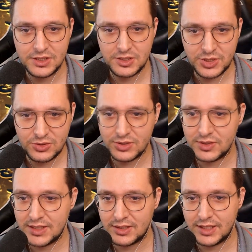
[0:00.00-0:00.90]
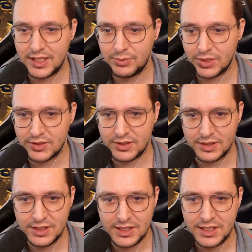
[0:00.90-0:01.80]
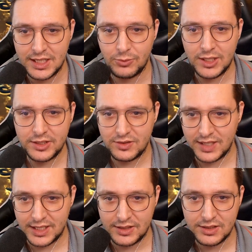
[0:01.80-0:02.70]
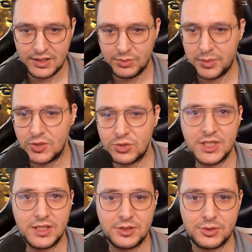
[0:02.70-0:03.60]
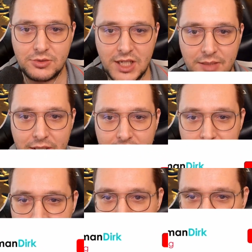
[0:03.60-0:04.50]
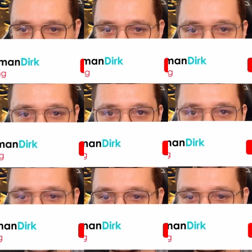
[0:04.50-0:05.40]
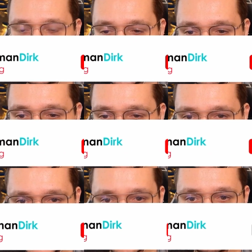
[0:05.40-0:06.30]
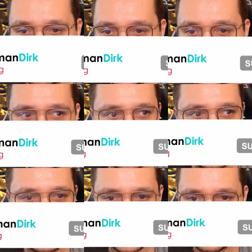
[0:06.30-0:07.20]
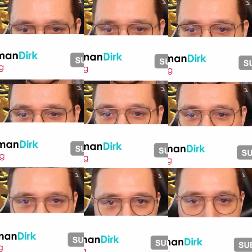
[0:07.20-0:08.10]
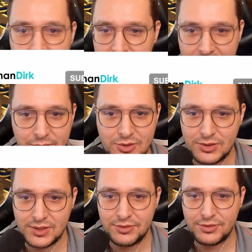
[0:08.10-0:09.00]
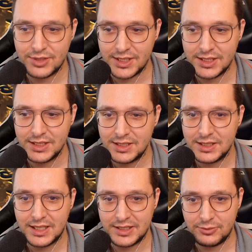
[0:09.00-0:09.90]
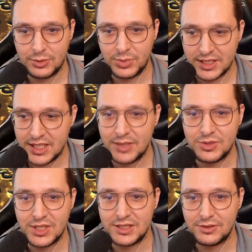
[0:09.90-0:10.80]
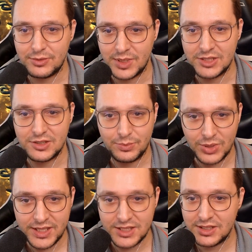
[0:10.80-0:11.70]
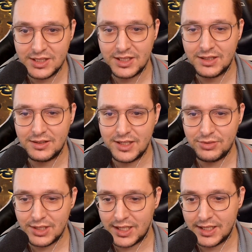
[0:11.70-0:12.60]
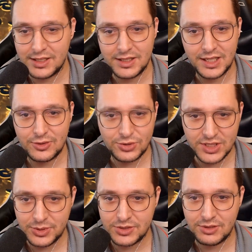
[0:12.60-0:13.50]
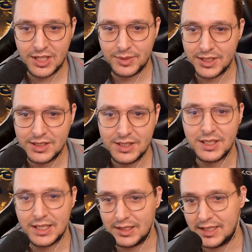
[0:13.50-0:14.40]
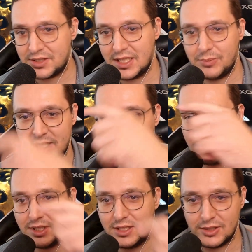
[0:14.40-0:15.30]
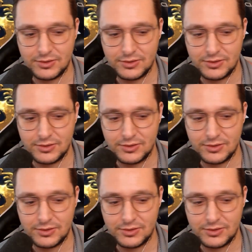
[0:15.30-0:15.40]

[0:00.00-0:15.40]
So be sure to hit the like button, and while you're there, maybe consider subscribing. As a small content creator, that would help me out massively. And the good thing is, subscribing is absolutely free, and it will be a game changer for me. So please leave a like and consider subscribing, and let's get back to the video.